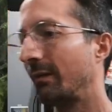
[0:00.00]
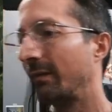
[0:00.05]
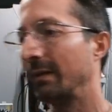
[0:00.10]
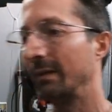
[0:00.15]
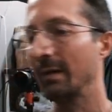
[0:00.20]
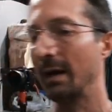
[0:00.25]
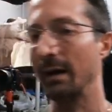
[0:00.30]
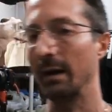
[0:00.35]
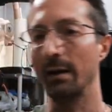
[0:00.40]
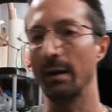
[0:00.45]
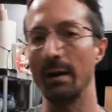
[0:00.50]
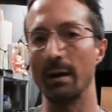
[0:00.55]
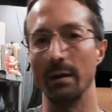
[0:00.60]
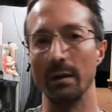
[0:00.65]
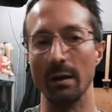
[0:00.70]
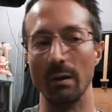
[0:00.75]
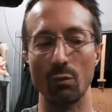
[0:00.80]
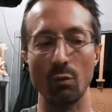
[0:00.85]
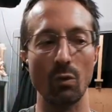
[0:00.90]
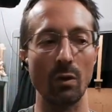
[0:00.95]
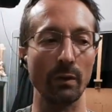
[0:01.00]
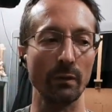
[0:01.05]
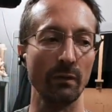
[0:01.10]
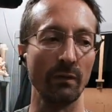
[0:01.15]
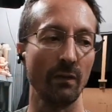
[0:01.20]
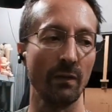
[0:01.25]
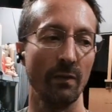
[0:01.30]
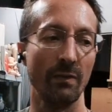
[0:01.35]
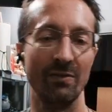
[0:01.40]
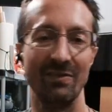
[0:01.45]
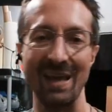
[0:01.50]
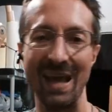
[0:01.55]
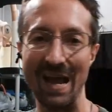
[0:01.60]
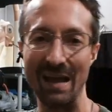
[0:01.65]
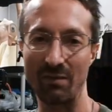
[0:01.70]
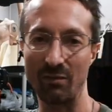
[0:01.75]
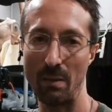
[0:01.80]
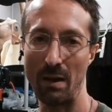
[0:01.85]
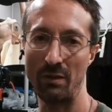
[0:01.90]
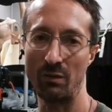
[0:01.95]
entire area at once. That's
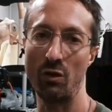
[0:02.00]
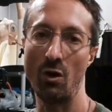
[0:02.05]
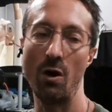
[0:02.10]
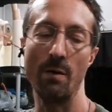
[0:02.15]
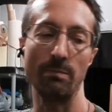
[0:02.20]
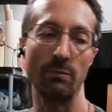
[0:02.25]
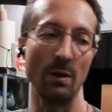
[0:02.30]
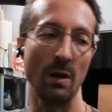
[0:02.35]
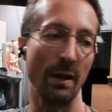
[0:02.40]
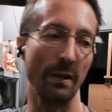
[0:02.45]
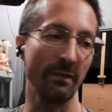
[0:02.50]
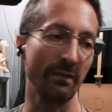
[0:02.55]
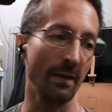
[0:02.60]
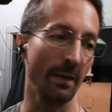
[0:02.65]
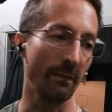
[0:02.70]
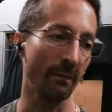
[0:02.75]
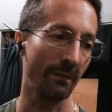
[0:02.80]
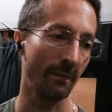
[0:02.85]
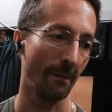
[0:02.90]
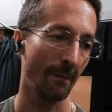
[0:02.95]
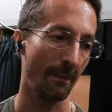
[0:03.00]
my thought process.